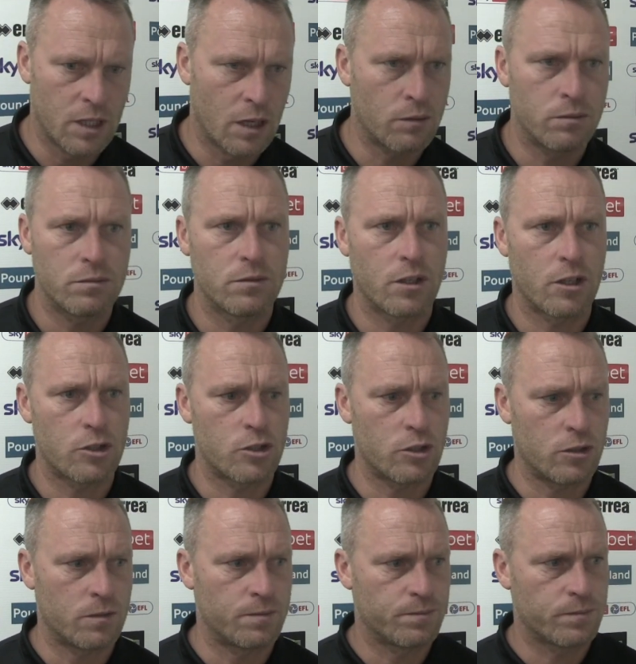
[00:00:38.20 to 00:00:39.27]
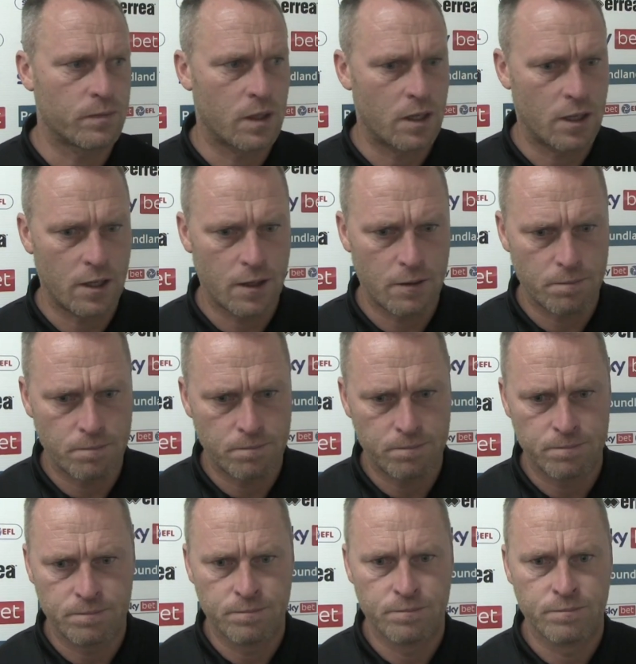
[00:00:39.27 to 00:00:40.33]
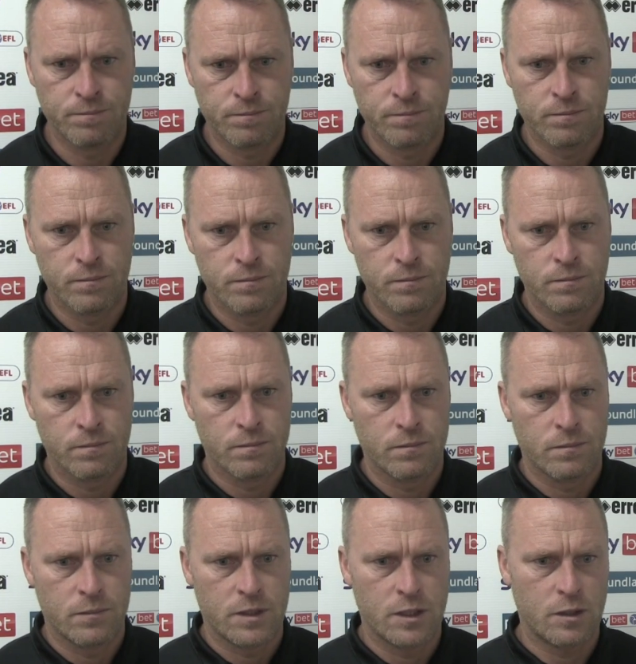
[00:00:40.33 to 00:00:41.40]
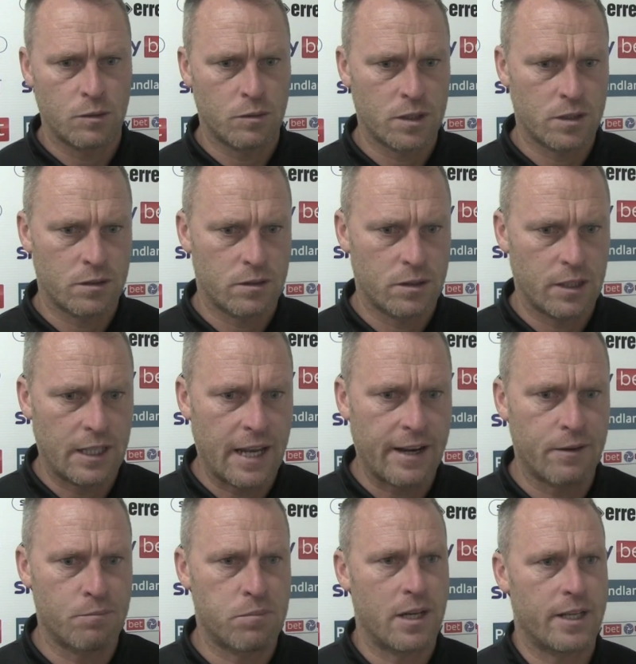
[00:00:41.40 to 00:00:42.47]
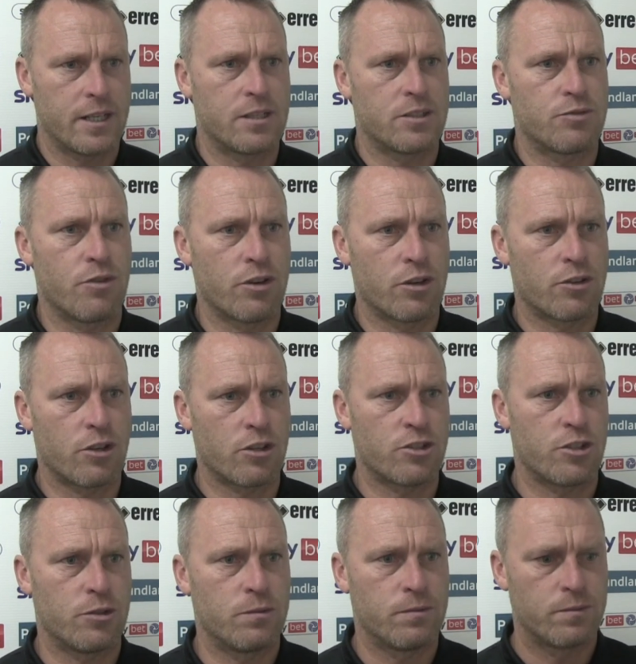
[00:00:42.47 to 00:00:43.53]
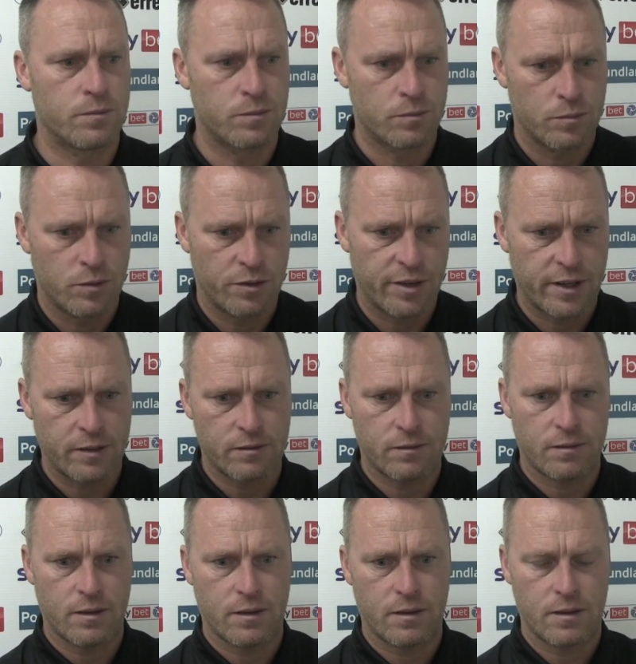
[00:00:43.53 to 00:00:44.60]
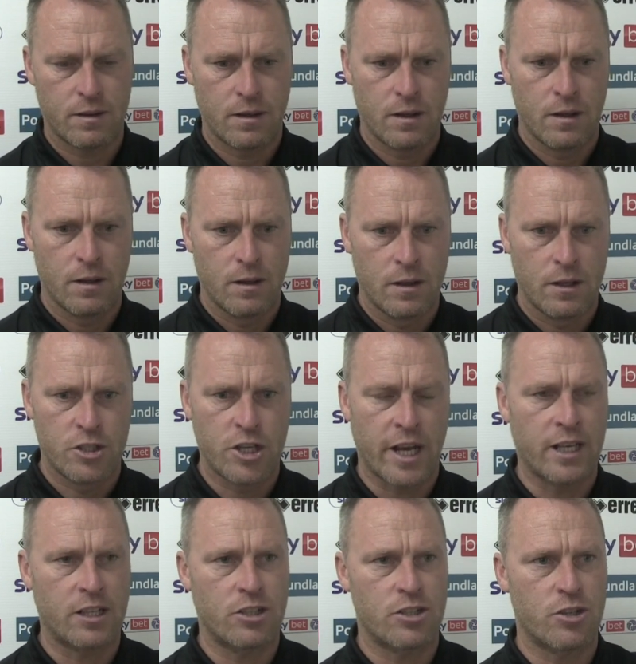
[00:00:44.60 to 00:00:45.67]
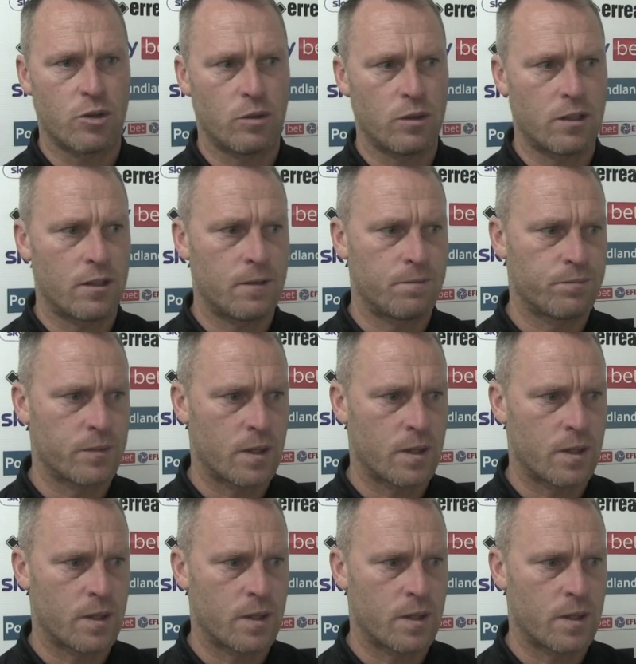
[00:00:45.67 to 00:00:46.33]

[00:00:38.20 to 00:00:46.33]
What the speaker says: No, not at all. When you're letting players run across you without checking your shoulder,